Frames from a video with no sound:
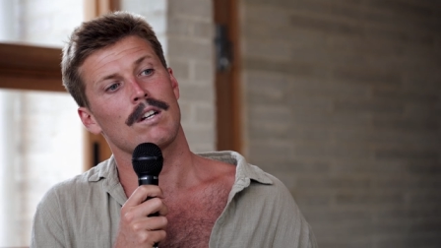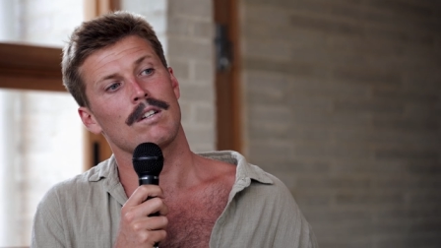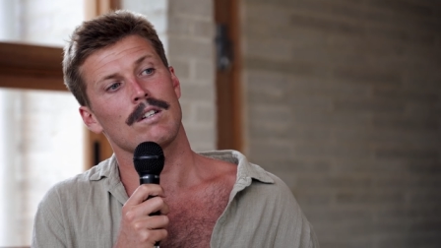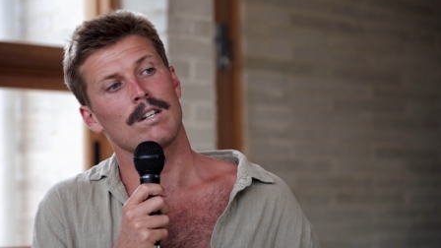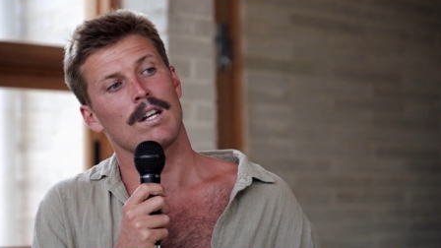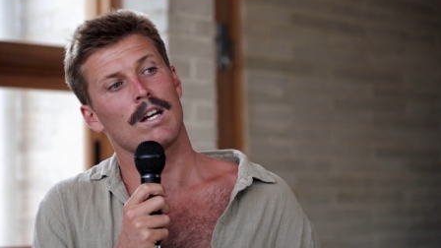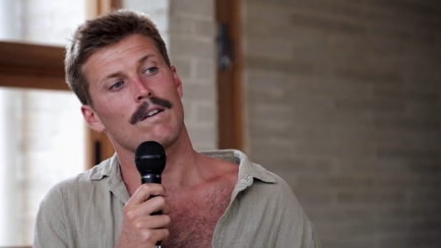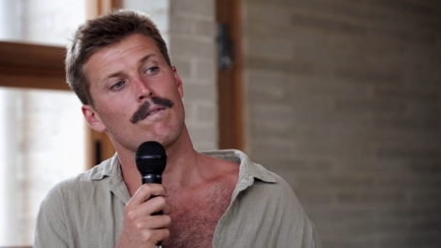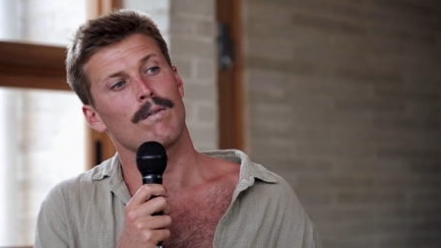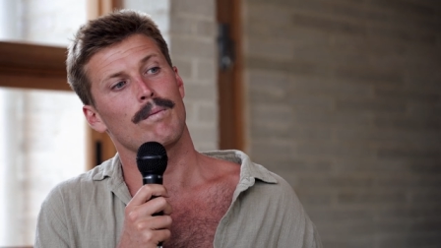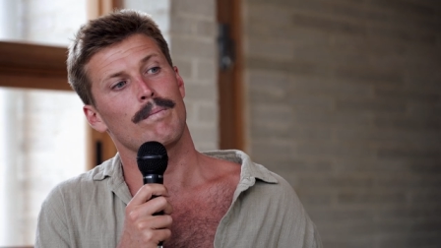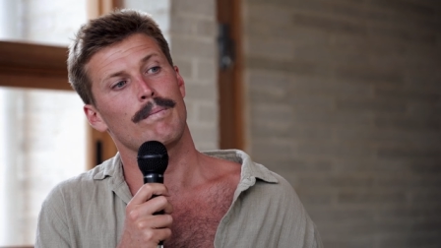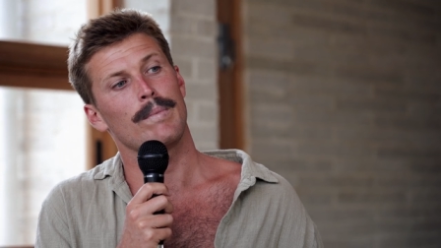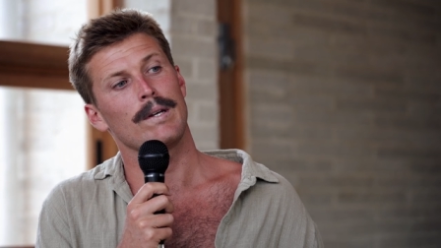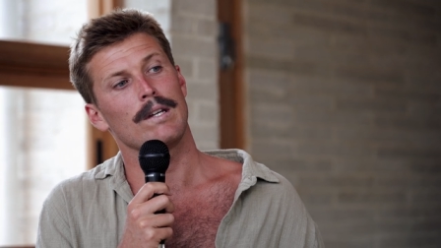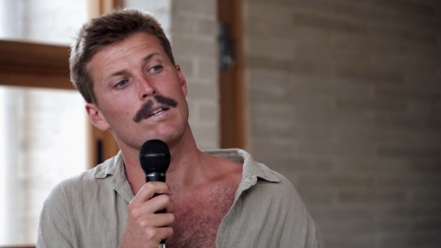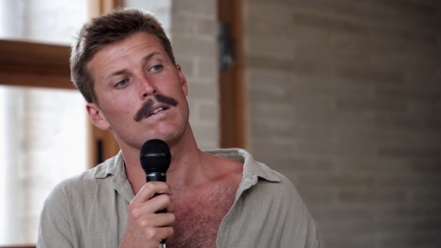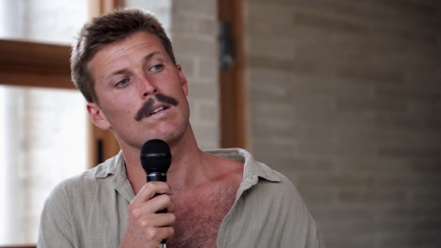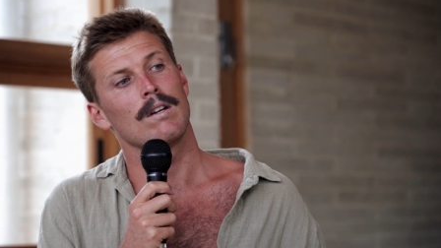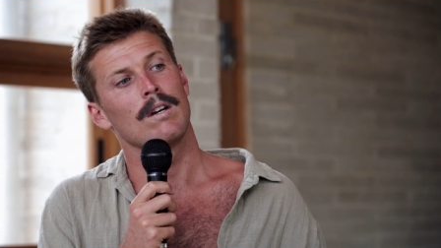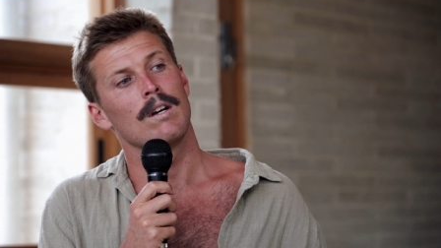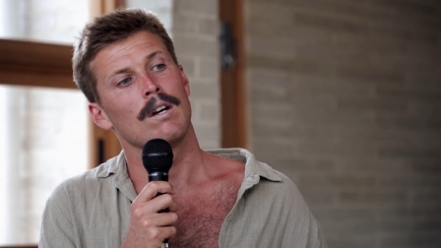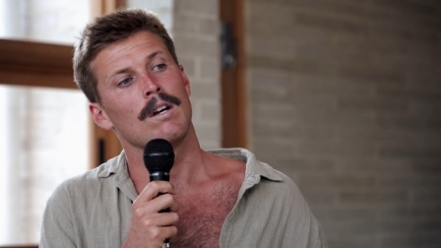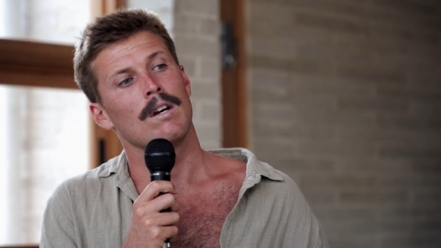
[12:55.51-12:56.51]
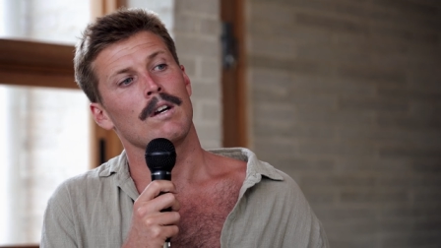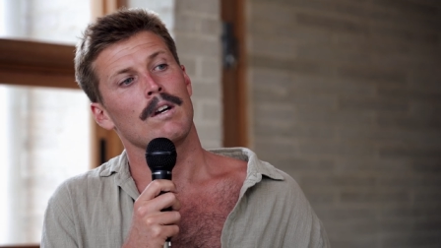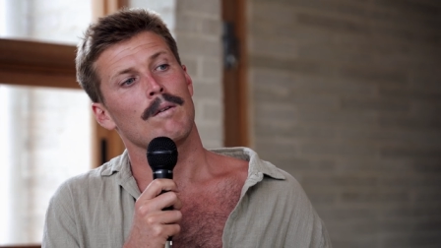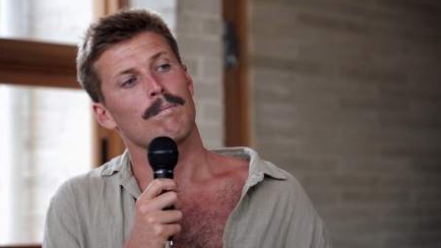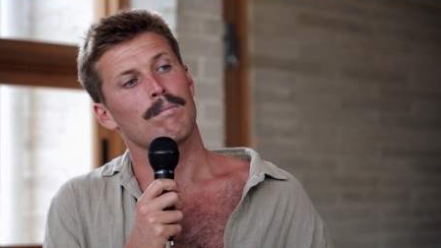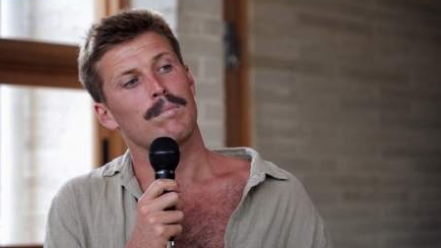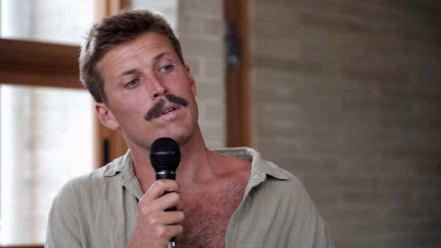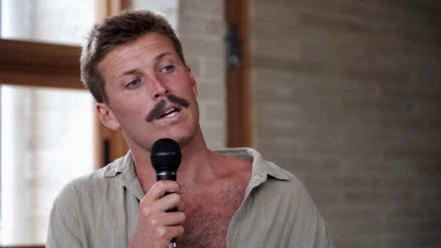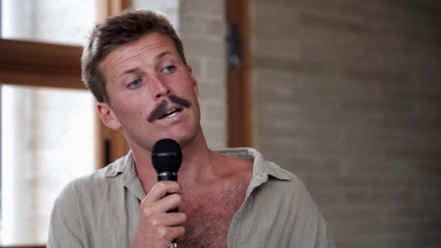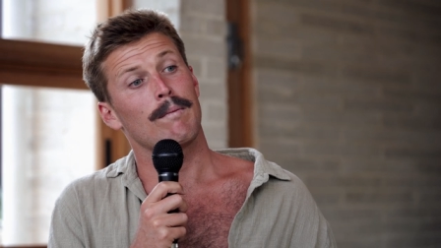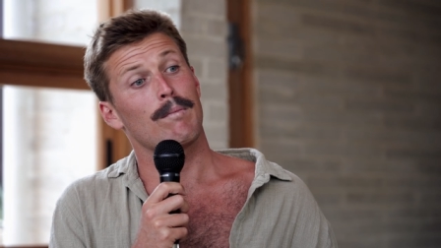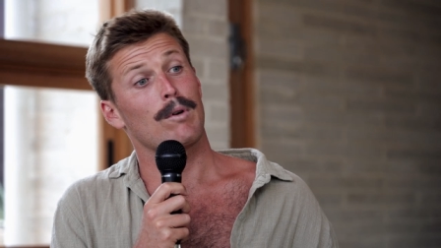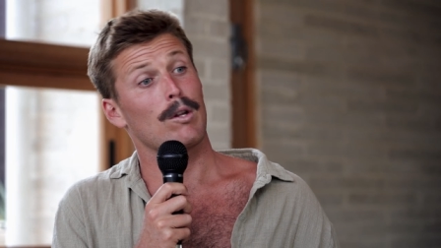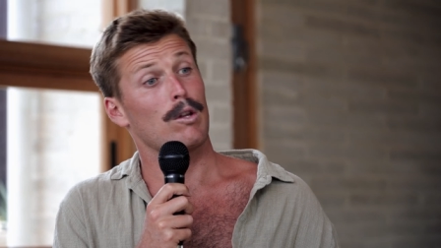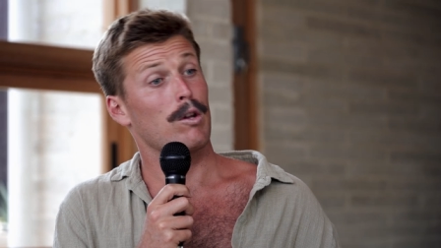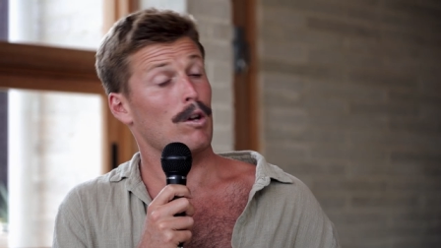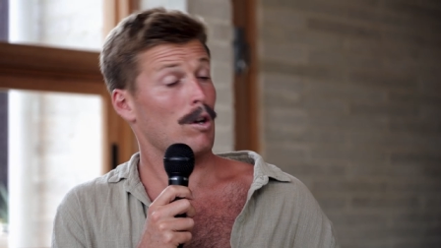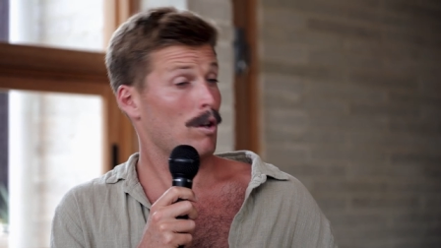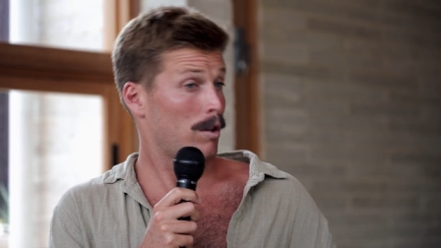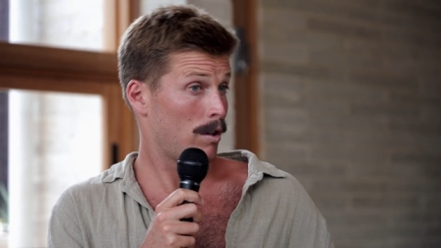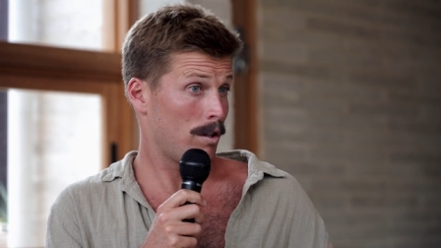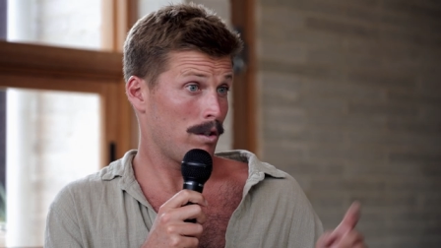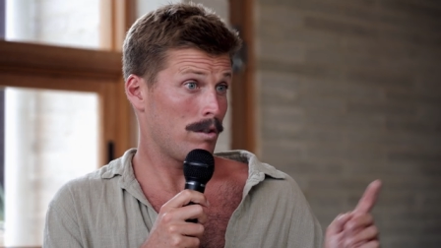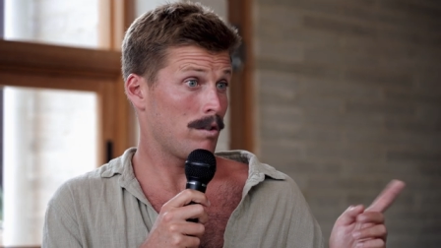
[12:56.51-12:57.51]
I didn't have a big plan, but a
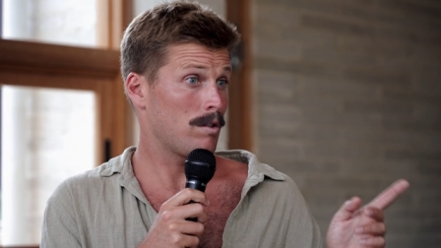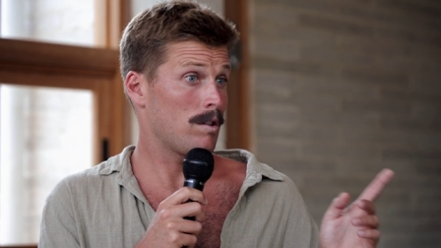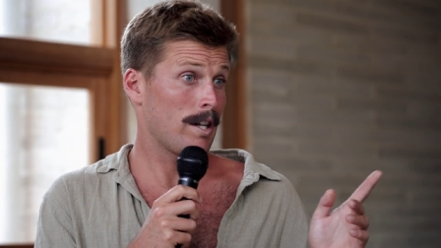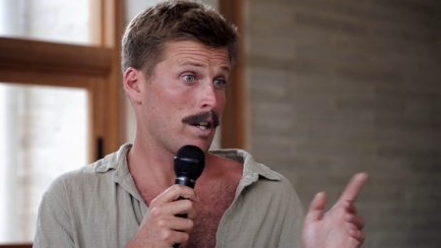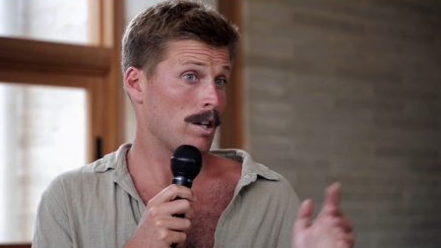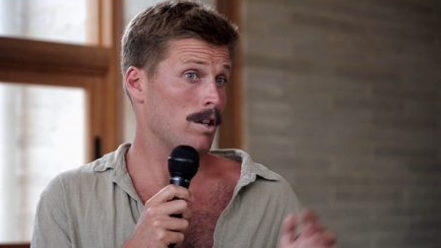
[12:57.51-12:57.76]
lot of those,